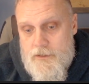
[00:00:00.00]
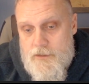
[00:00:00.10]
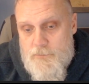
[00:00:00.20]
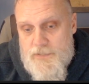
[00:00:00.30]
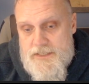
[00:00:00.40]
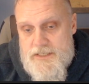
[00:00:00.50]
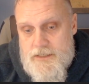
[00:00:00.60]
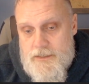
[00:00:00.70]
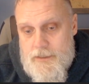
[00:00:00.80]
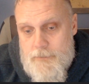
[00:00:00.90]
But
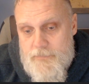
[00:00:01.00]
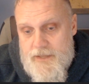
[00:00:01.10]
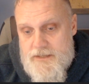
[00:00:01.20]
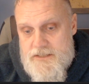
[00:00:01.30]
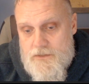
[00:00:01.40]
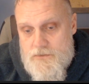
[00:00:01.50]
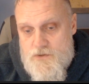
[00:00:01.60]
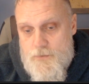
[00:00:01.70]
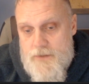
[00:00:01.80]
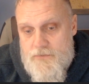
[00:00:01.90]
um, they can still
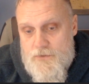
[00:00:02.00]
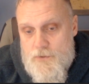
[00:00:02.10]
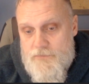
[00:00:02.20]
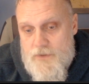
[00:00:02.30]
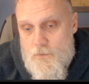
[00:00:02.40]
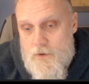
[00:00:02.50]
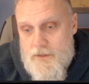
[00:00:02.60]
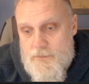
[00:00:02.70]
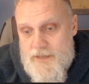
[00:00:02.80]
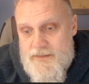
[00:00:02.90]
squeak through if you want.
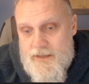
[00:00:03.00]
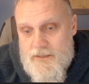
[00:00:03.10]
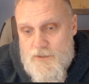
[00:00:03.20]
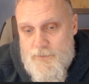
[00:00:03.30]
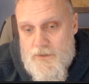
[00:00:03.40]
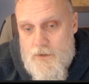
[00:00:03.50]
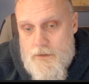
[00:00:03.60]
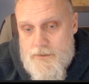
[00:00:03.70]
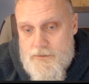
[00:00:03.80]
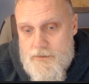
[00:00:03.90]
It might take a little bit
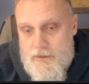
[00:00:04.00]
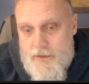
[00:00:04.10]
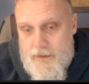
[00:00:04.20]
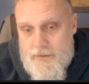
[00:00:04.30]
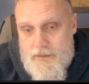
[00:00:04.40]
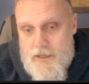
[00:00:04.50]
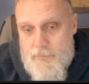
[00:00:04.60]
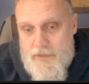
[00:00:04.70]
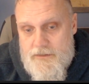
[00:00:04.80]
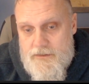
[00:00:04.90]
longer and come
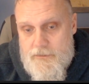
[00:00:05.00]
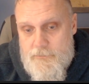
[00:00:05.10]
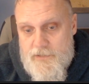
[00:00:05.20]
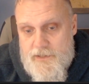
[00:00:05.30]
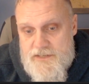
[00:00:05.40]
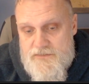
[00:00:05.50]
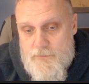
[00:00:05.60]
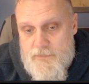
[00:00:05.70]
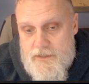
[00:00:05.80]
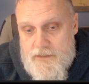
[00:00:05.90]
into the place
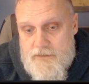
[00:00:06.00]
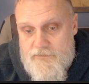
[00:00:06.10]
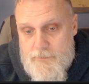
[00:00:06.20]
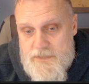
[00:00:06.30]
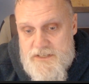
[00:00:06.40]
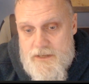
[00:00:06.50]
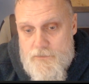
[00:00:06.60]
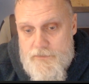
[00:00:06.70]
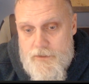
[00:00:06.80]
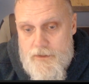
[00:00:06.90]
from the uh, from the south.